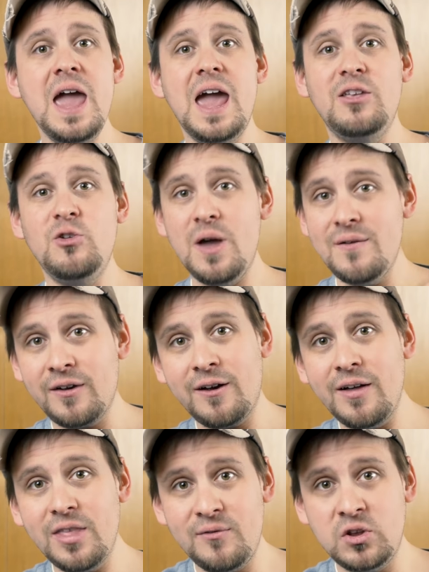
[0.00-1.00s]
and you haven't
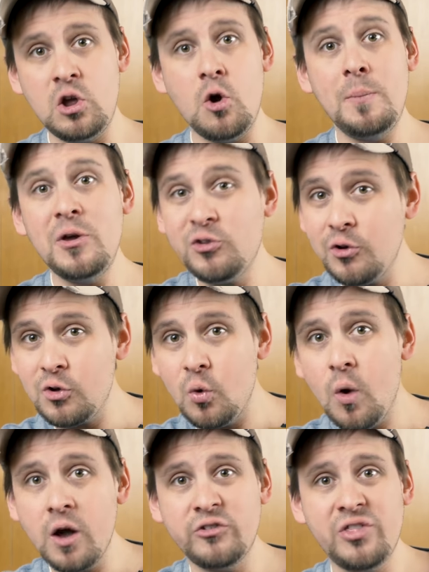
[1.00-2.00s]
caught that video, be sure to
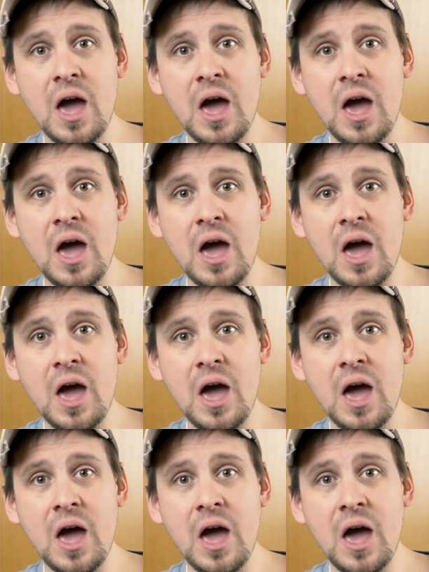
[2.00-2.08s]
watch